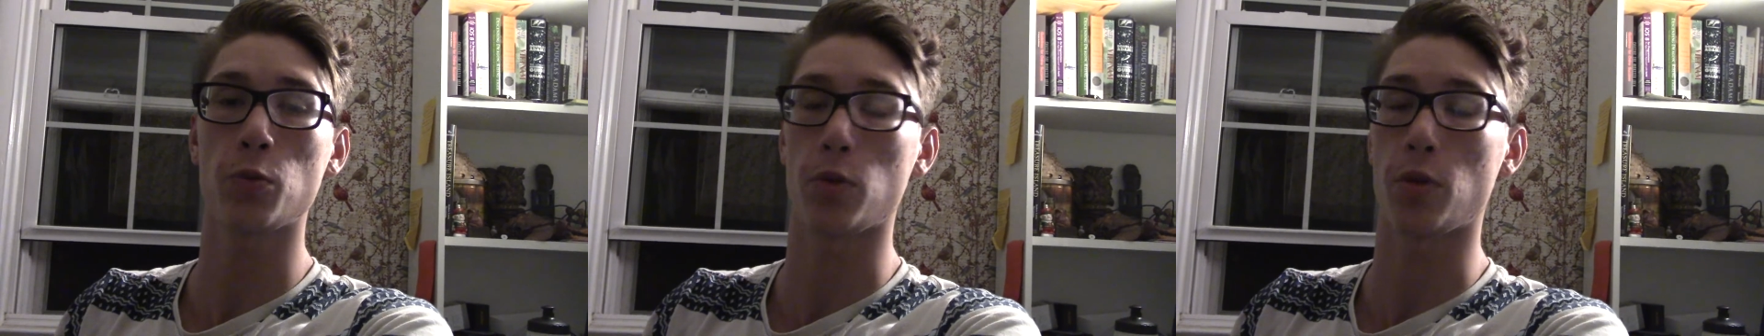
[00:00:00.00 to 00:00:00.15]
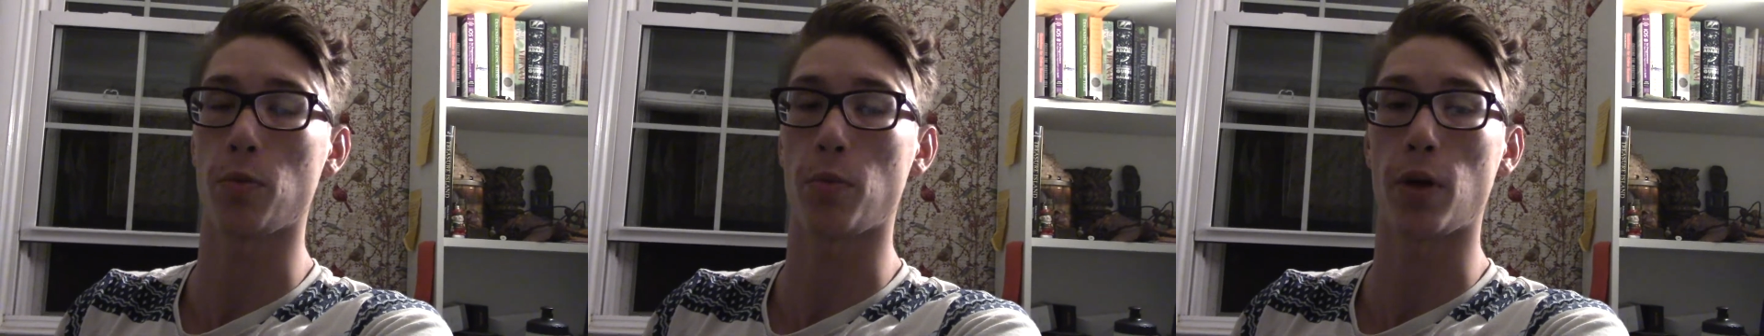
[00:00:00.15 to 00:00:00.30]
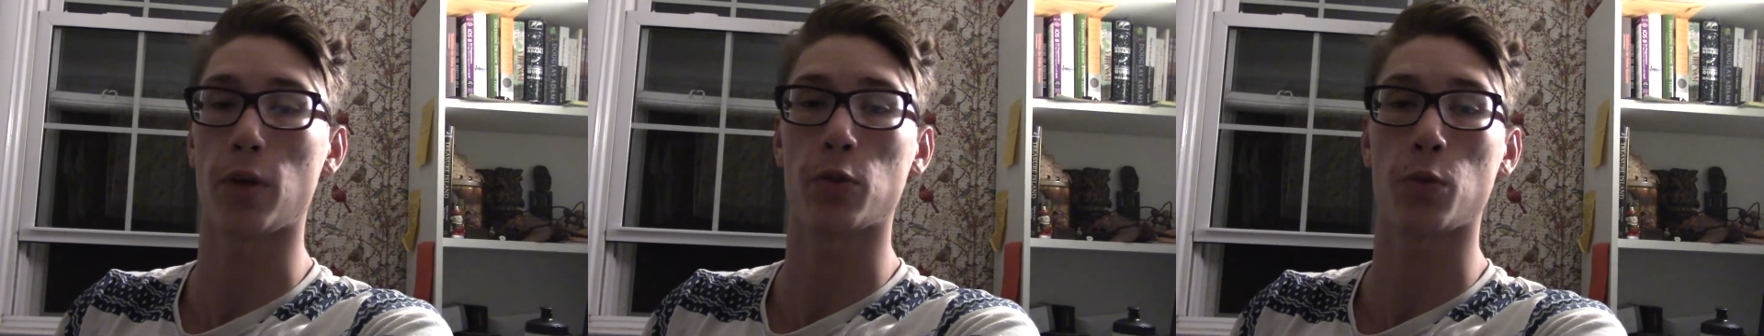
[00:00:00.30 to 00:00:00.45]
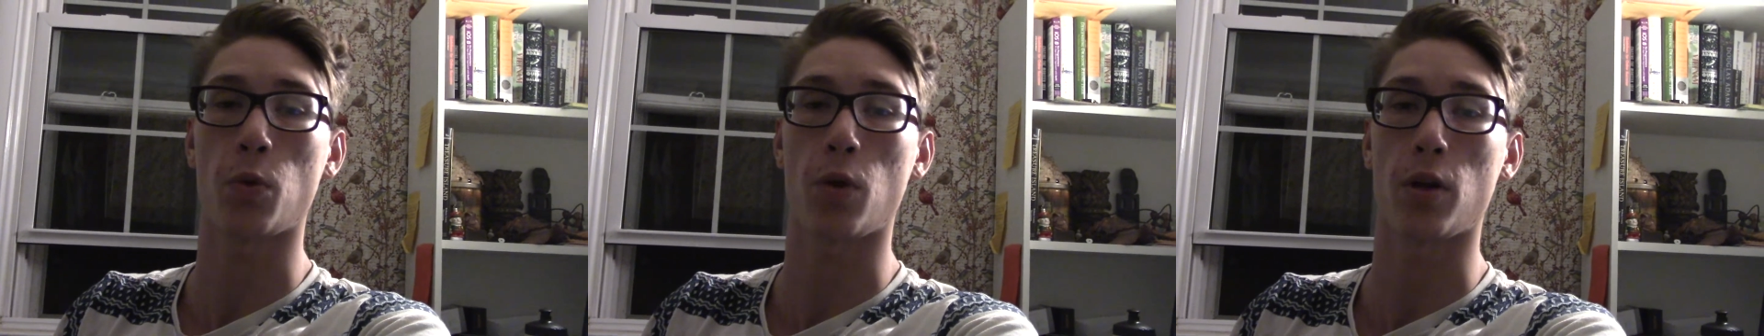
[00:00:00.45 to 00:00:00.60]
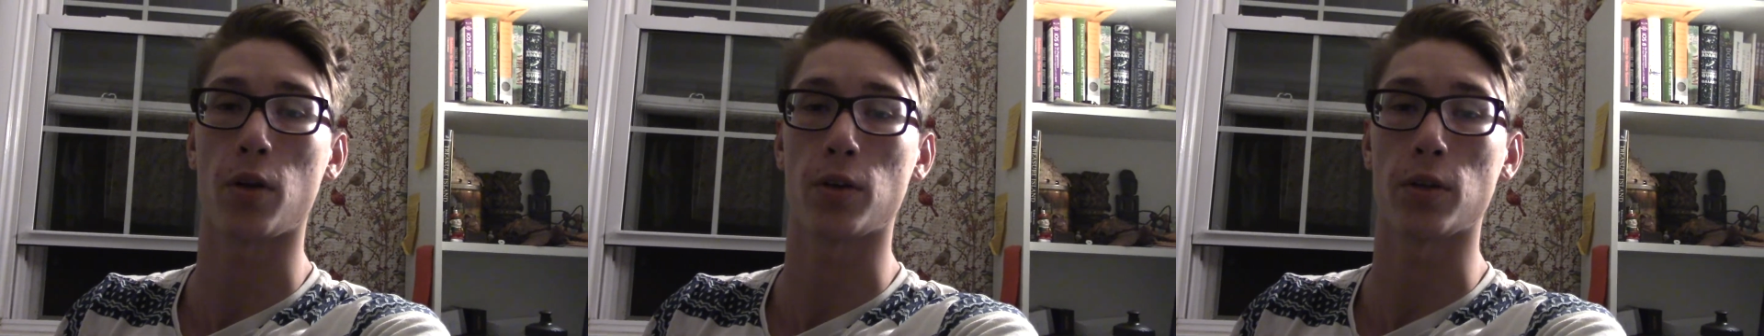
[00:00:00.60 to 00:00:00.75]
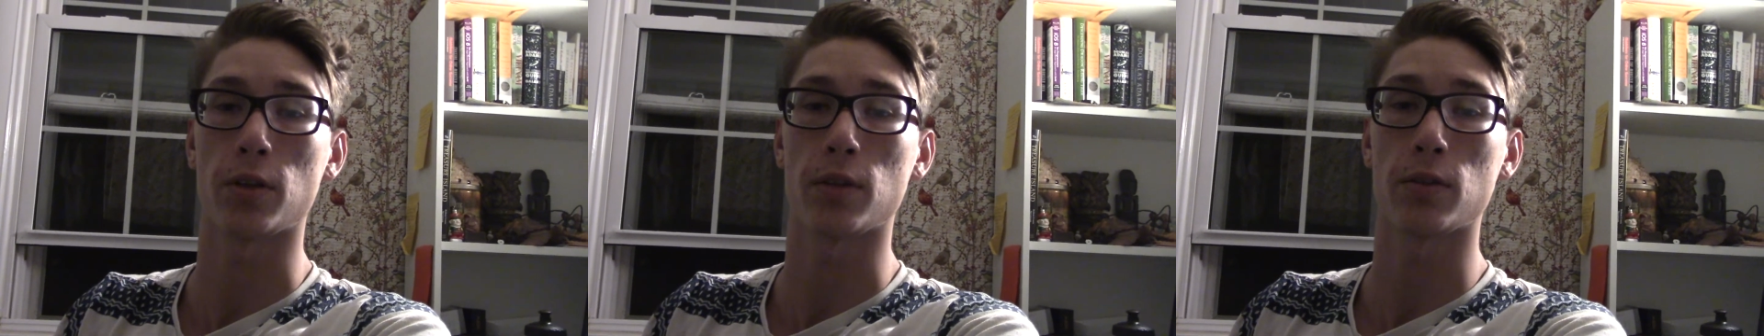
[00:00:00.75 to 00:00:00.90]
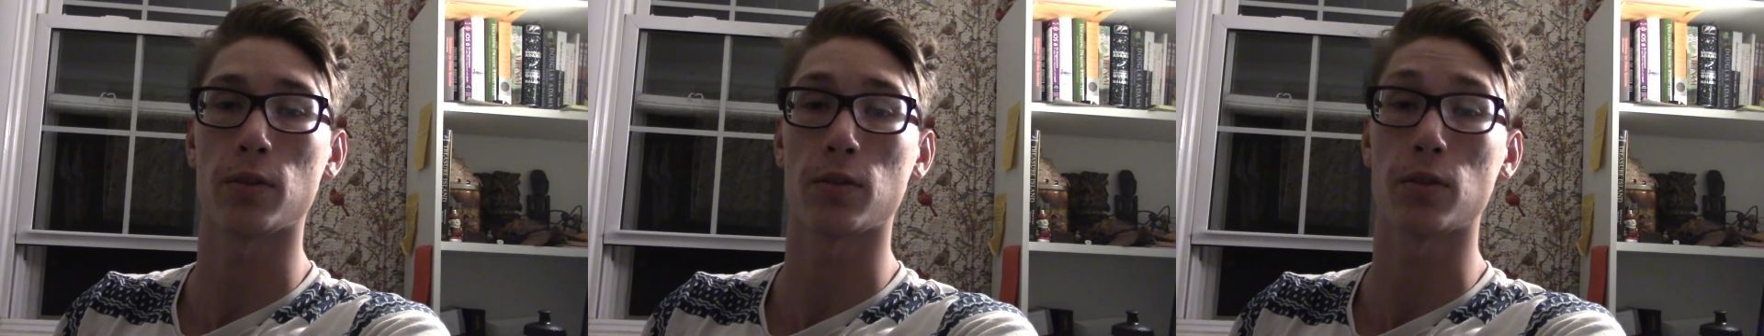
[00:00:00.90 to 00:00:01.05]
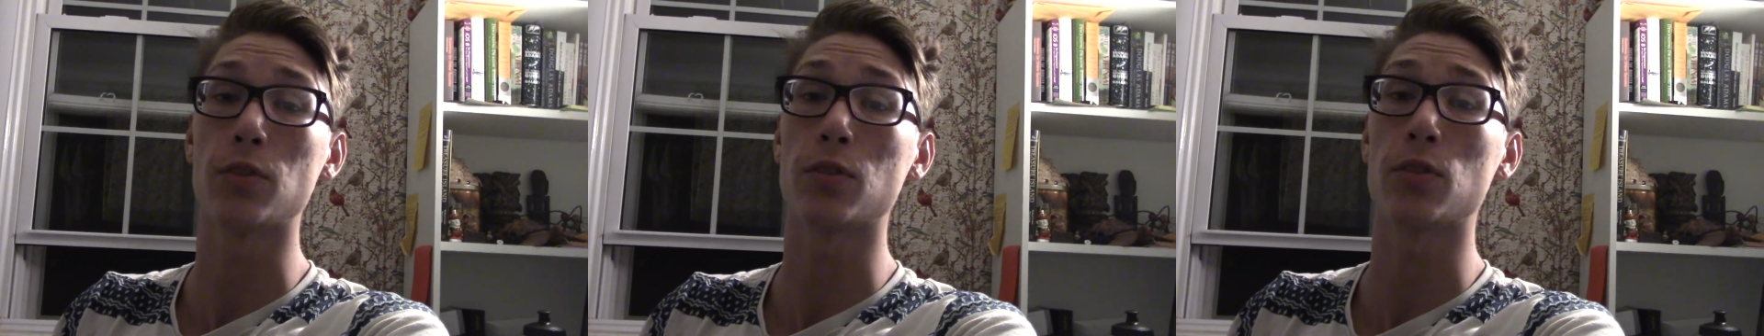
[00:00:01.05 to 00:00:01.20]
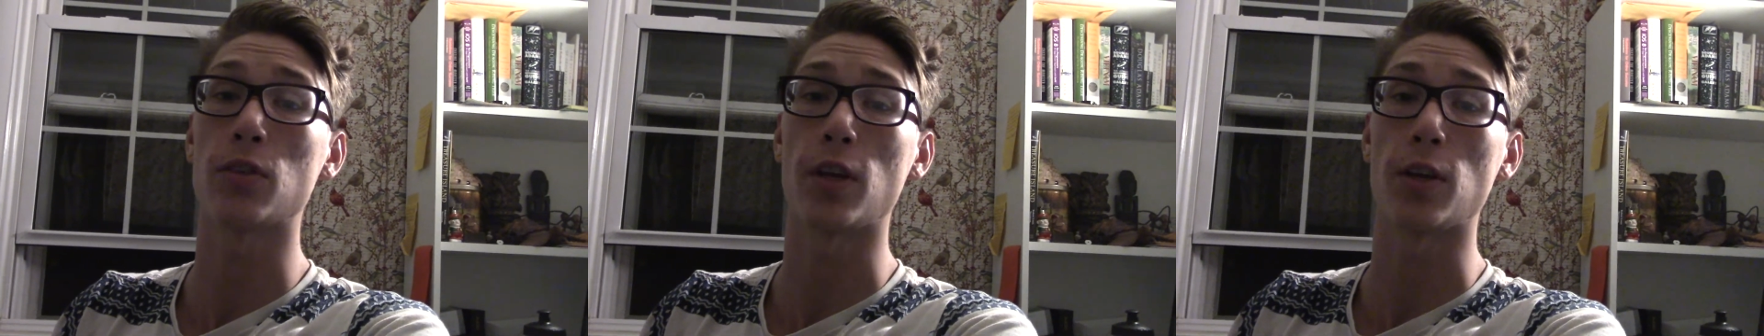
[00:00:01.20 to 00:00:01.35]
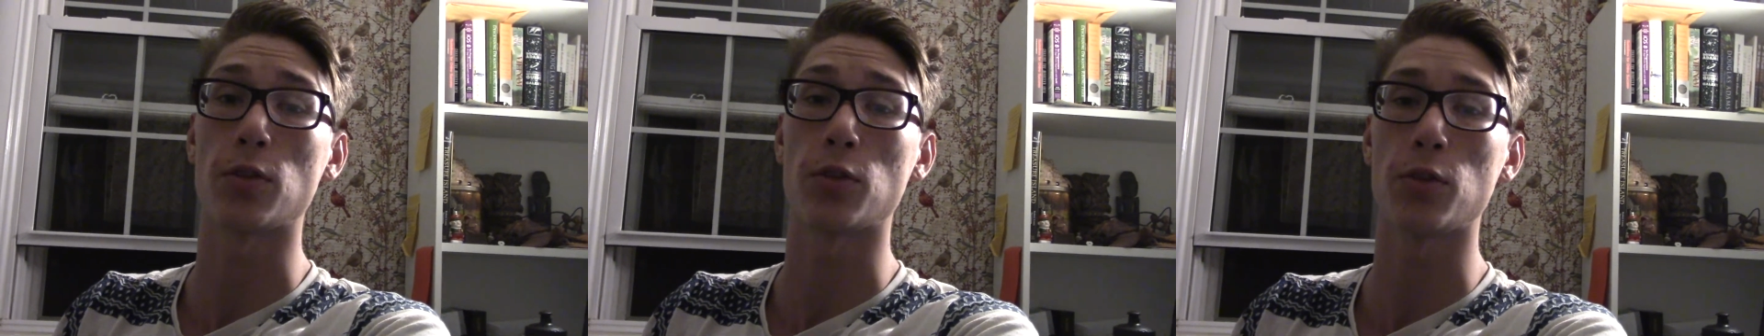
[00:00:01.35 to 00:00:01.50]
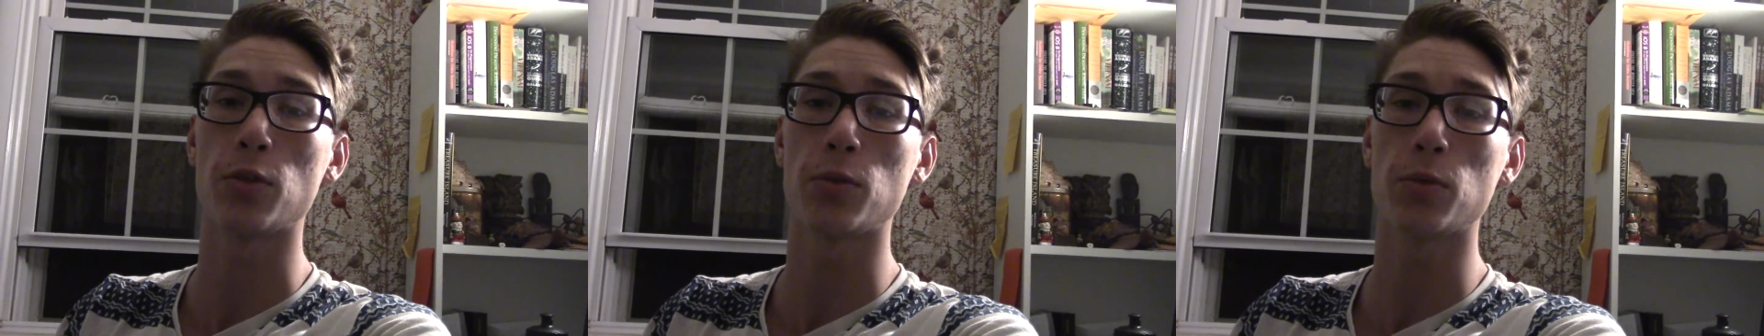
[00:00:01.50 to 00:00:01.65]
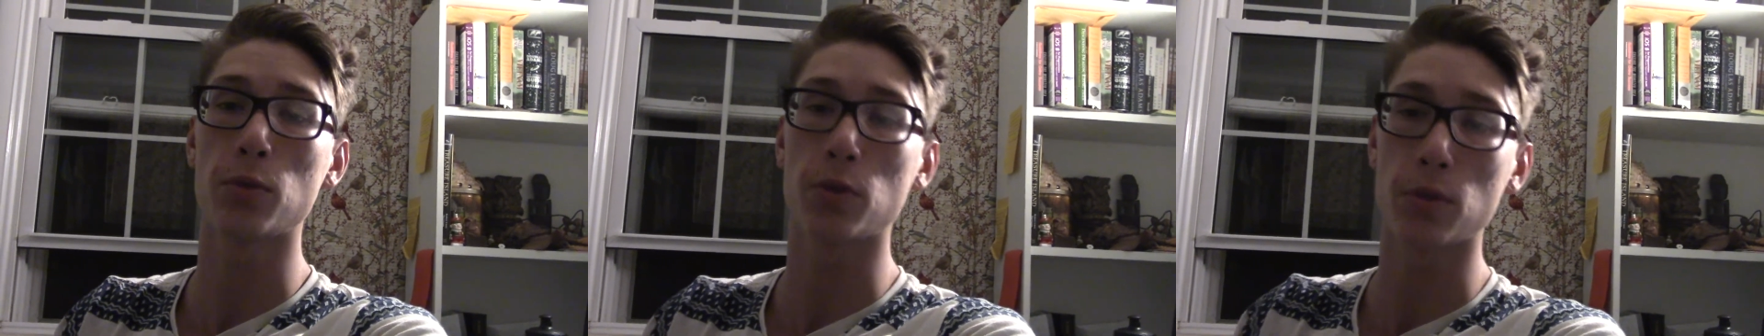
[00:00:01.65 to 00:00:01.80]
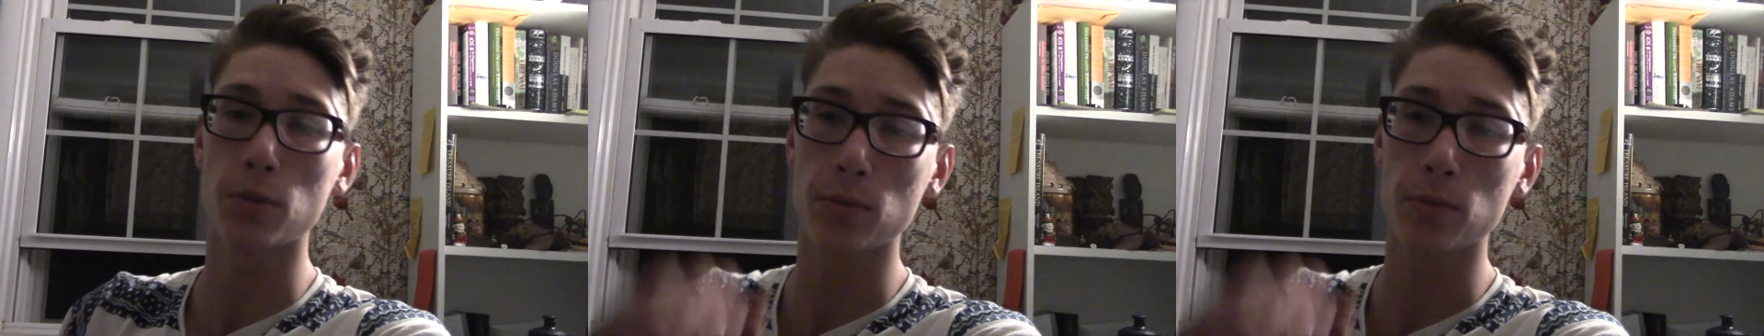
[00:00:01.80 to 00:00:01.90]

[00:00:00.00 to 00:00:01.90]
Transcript: the best quality. Stay tuned.